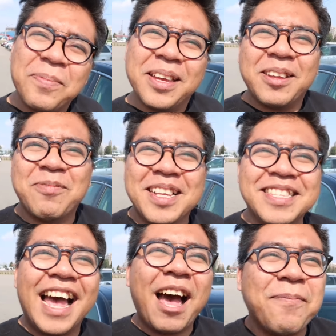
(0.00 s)

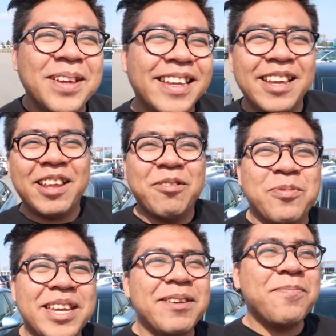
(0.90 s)
What's happening?
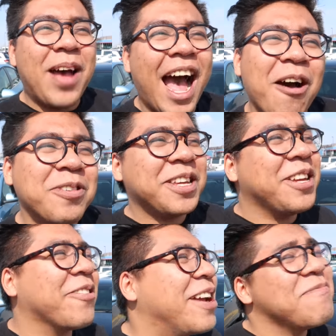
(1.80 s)
We out
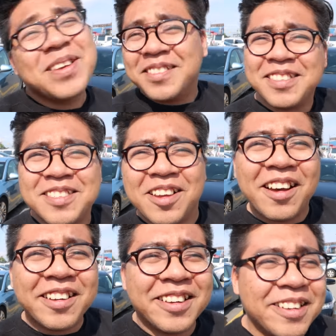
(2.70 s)
here in
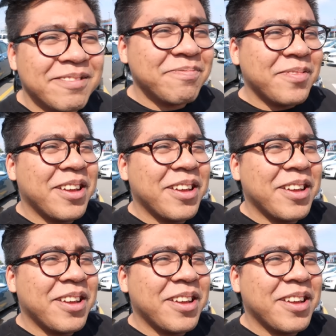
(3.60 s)
Mississauga